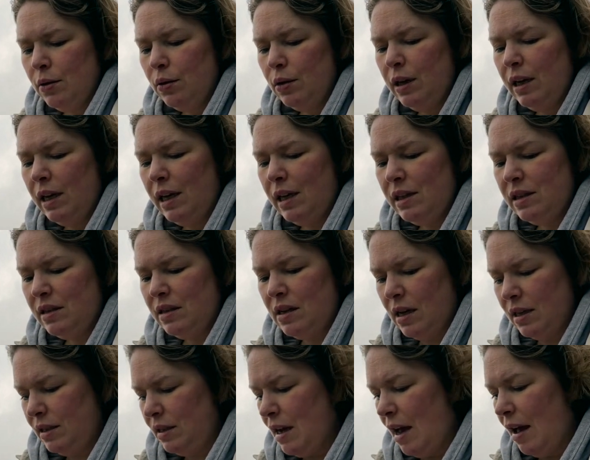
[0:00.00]
It is
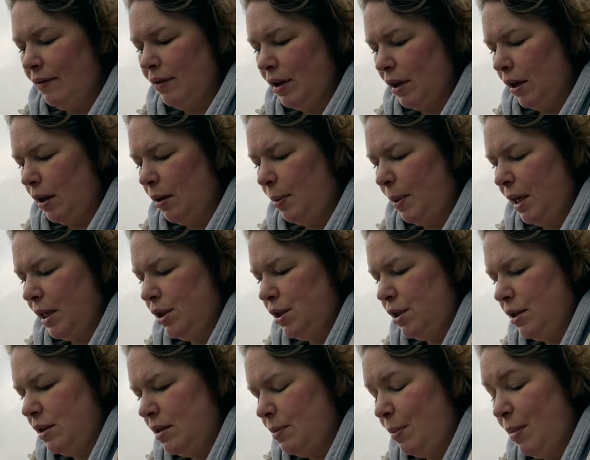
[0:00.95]
nice to have a look at the
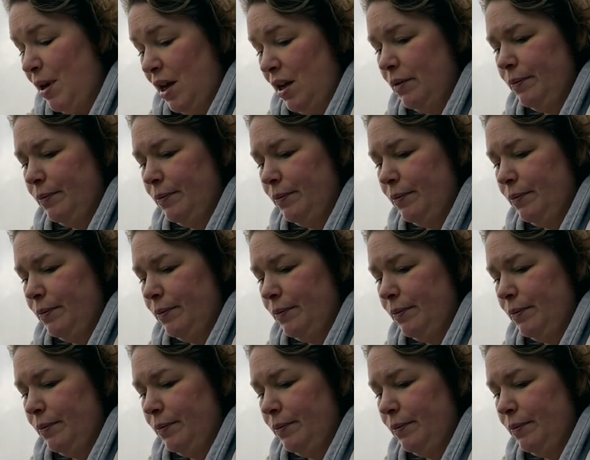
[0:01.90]
pictures, but